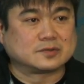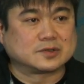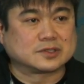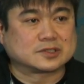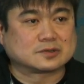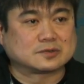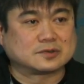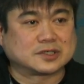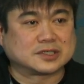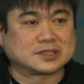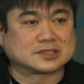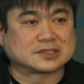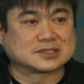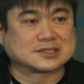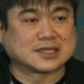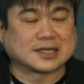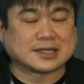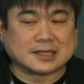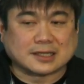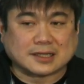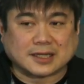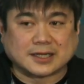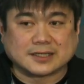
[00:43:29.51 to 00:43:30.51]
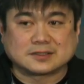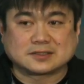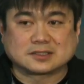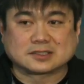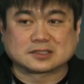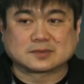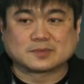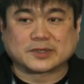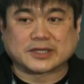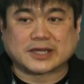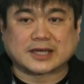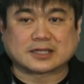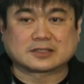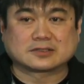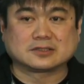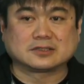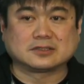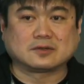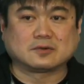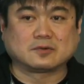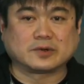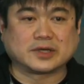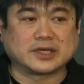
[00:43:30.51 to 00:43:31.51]
which was not a license, but
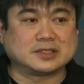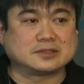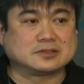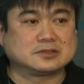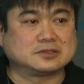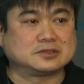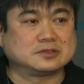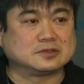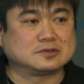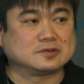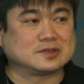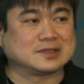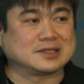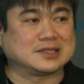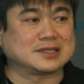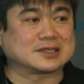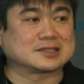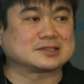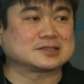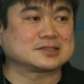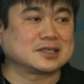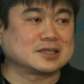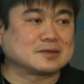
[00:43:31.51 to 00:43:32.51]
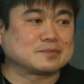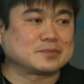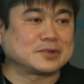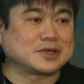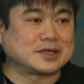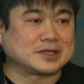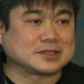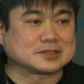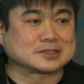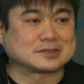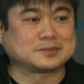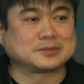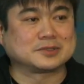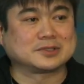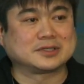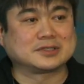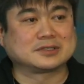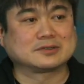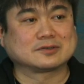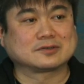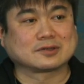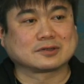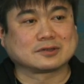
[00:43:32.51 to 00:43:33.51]
actually a way to the extent possible
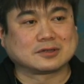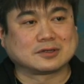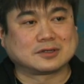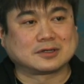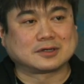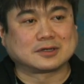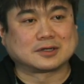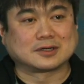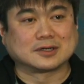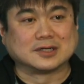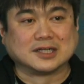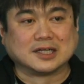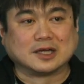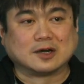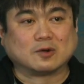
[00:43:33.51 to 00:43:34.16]
under the law